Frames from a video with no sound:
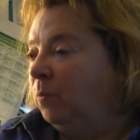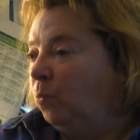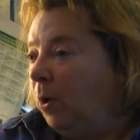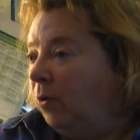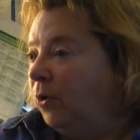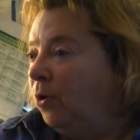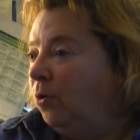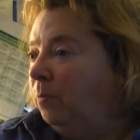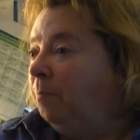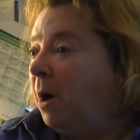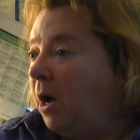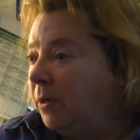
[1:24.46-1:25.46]

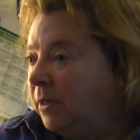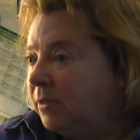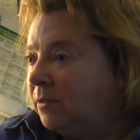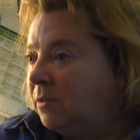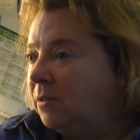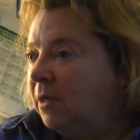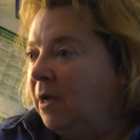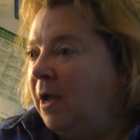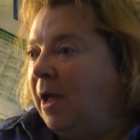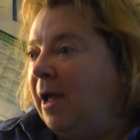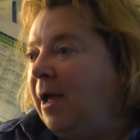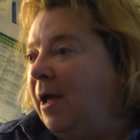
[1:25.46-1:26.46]
well-known botanist
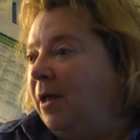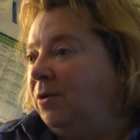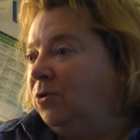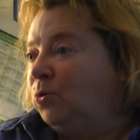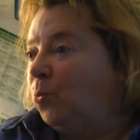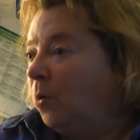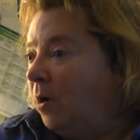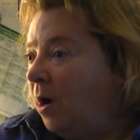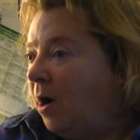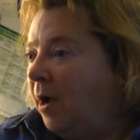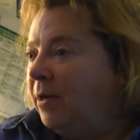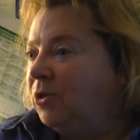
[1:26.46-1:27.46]
and tour
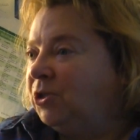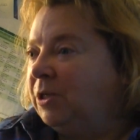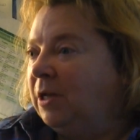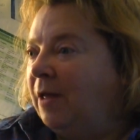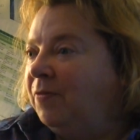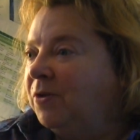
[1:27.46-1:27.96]
guide, and she led